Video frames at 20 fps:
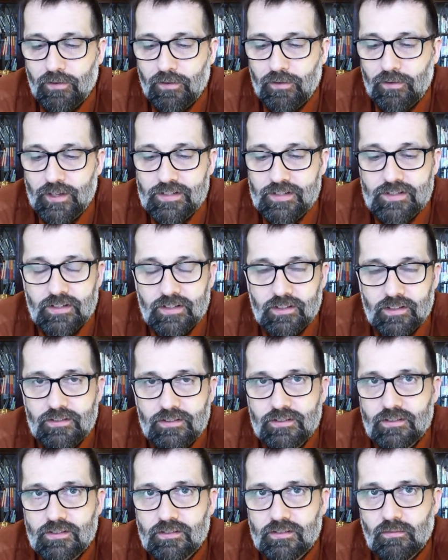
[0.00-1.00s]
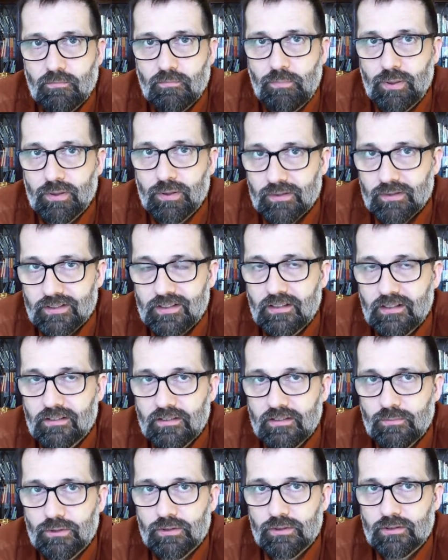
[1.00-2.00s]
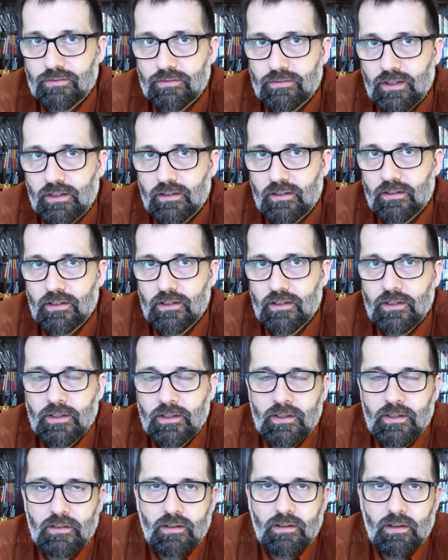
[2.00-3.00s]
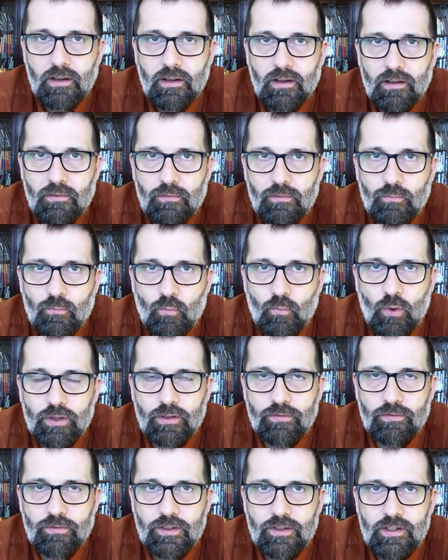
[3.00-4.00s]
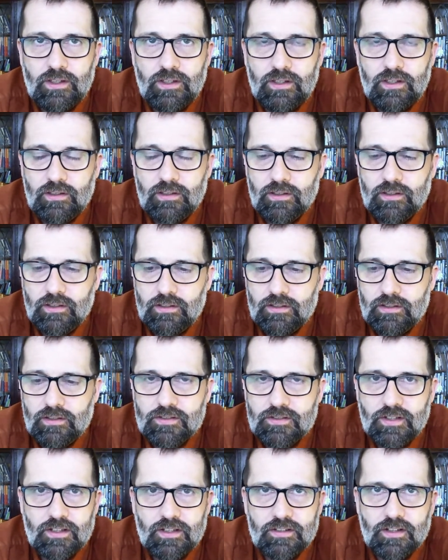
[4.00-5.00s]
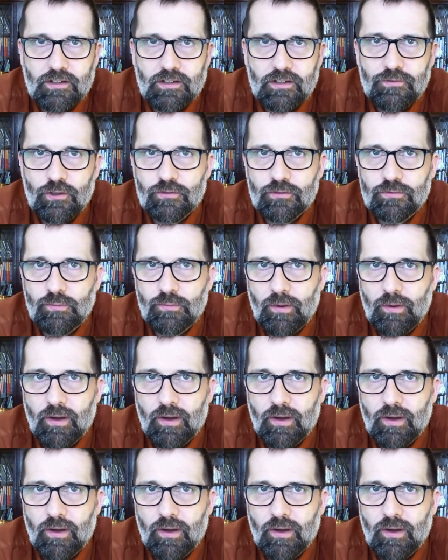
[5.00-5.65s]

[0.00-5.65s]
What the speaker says: this is politically motivated. One of the sites I follow from